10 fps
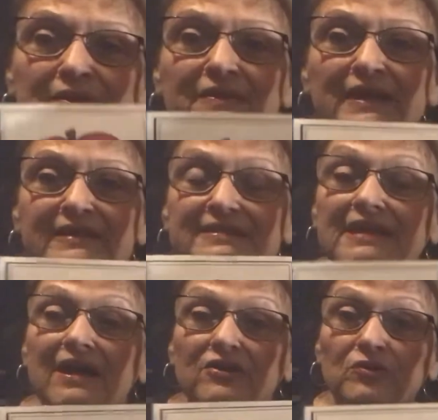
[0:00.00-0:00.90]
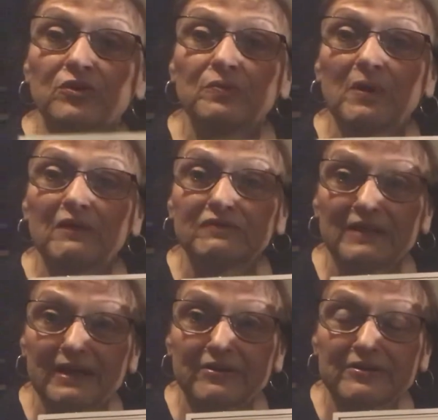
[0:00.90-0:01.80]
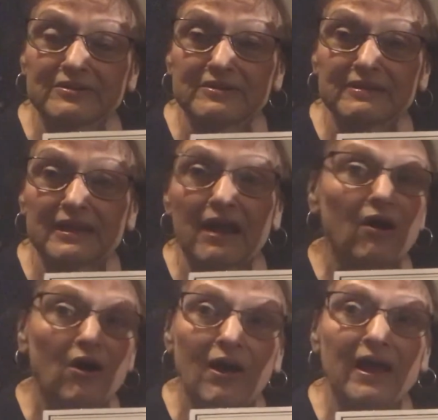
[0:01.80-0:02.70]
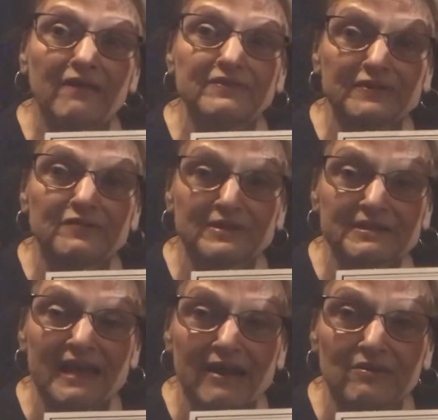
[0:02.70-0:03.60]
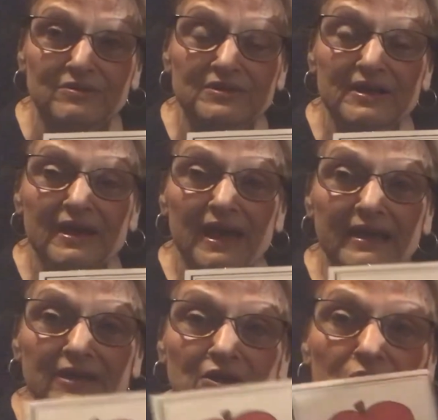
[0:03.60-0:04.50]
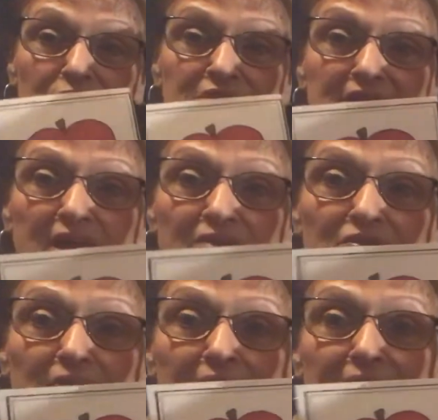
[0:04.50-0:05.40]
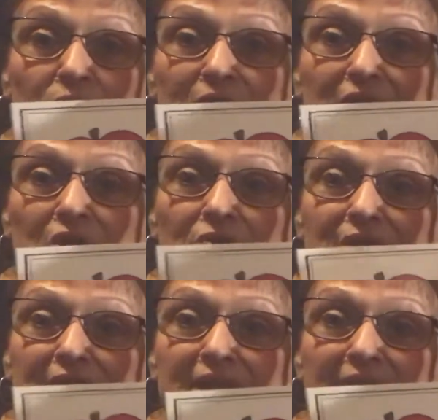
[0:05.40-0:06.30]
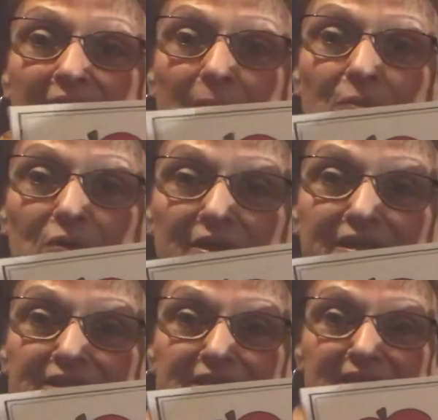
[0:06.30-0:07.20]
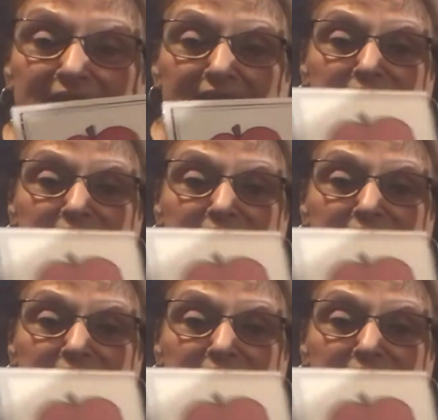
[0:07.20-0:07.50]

that's a group of letters that all have different sounds, and it goes together, and we know that an apple is this.